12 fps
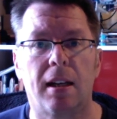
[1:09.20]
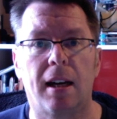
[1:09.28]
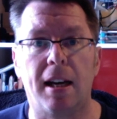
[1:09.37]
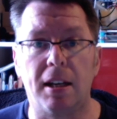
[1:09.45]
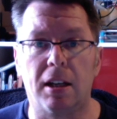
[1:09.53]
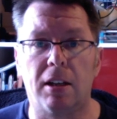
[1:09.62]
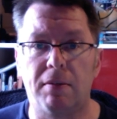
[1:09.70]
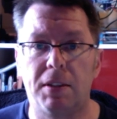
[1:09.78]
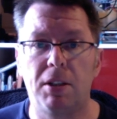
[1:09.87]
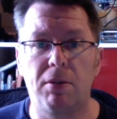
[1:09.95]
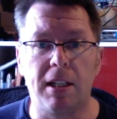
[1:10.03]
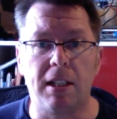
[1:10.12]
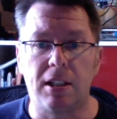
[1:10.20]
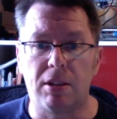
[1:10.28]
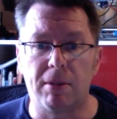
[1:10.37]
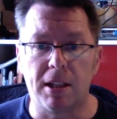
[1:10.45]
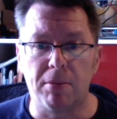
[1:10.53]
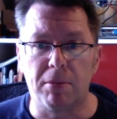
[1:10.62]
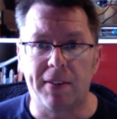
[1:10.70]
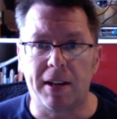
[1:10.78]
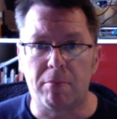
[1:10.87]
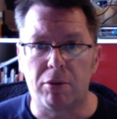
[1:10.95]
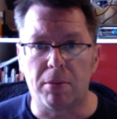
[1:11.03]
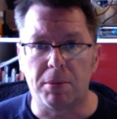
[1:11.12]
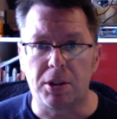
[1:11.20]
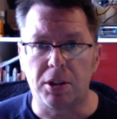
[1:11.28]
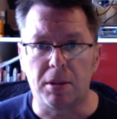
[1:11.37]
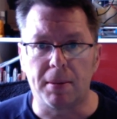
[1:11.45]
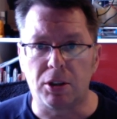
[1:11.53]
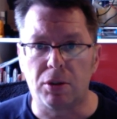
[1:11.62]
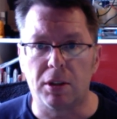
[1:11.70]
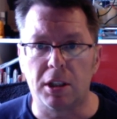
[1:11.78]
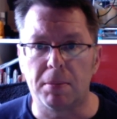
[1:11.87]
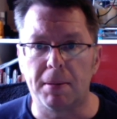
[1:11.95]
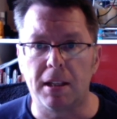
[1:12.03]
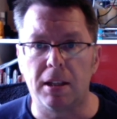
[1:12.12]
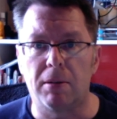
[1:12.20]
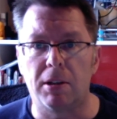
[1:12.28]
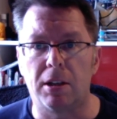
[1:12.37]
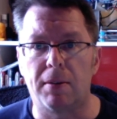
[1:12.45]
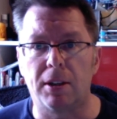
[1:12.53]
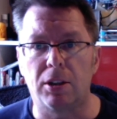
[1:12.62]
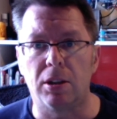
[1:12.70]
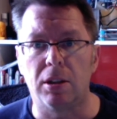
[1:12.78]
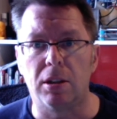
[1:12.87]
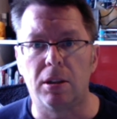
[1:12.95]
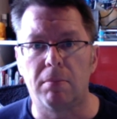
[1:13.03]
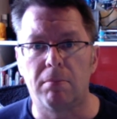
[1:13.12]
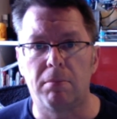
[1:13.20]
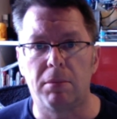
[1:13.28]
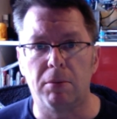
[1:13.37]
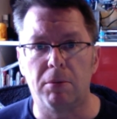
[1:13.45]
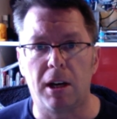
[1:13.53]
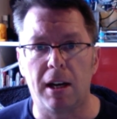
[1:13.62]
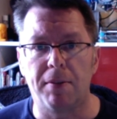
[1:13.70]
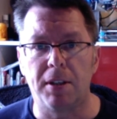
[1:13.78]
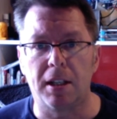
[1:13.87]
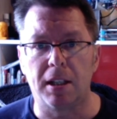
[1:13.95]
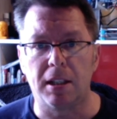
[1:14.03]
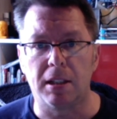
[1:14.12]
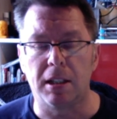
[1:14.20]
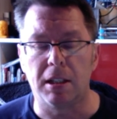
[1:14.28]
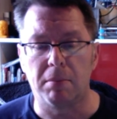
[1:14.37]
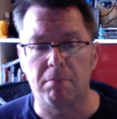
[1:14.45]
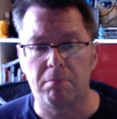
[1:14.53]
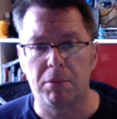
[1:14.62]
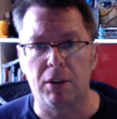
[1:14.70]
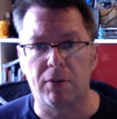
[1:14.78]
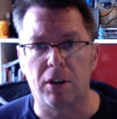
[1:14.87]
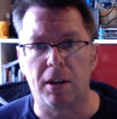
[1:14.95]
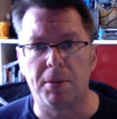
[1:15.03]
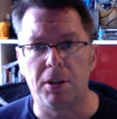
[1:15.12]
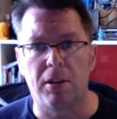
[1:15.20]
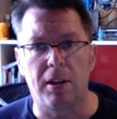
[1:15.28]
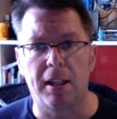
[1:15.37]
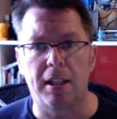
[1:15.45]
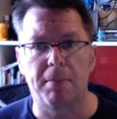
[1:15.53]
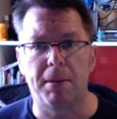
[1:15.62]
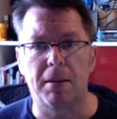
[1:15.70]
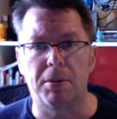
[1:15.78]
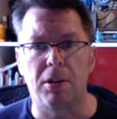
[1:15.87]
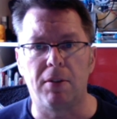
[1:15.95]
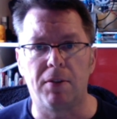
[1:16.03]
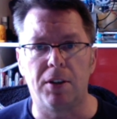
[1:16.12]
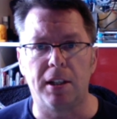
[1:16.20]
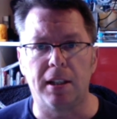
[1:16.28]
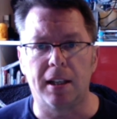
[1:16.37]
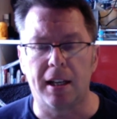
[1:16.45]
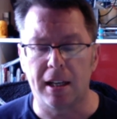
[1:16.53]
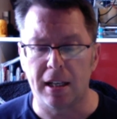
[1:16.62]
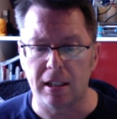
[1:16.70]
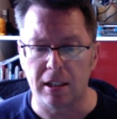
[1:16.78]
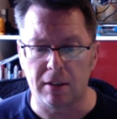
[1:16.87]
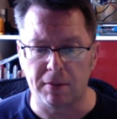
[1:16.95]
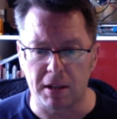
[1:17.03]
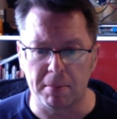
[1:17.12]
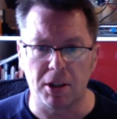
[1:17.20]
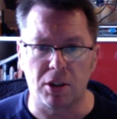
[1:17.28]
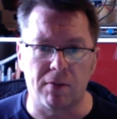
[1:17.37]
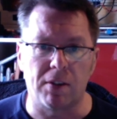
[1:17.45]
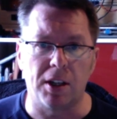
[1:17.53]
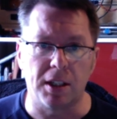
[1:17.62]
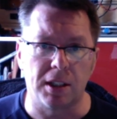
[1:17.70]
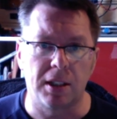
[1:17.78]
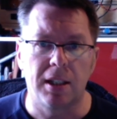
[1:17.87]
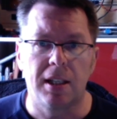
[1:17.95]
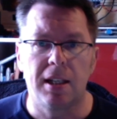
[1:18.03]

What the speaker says: I've still needed to run them without props just to make sure they're spinning in the right directions. But what I haven't done is put the throttle up too high. That's absolutely fine. And I've done a bunch of flights.